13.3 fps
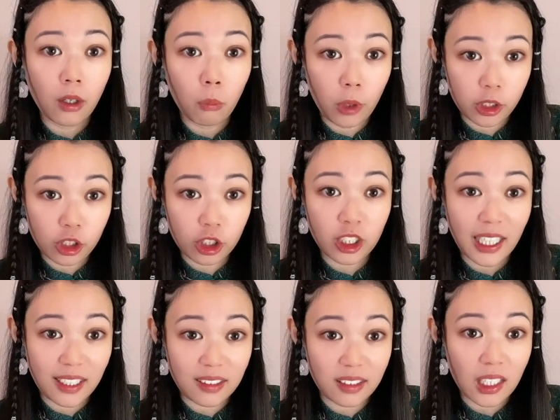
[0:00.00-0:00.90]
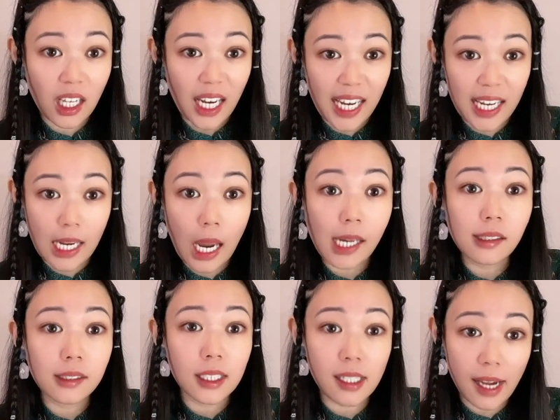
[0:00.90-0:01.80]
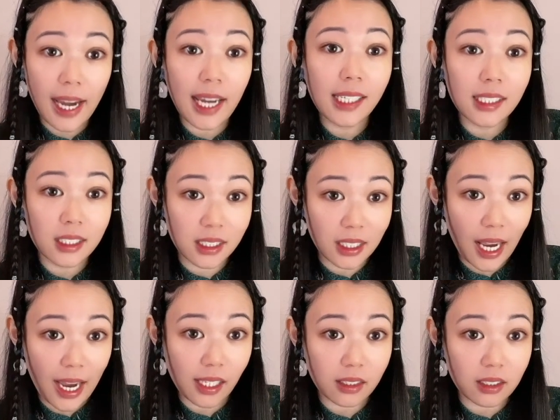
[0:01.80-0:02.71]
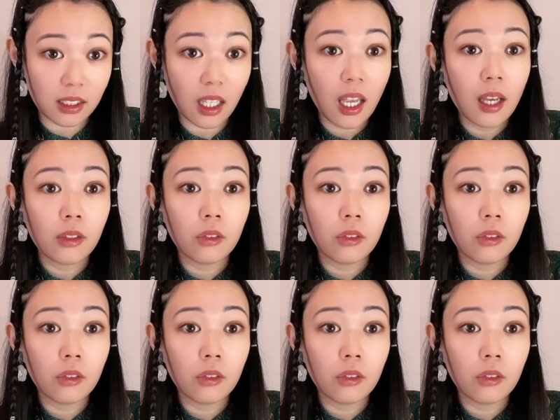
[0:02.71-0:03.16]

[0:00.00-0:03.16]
which is in 1986,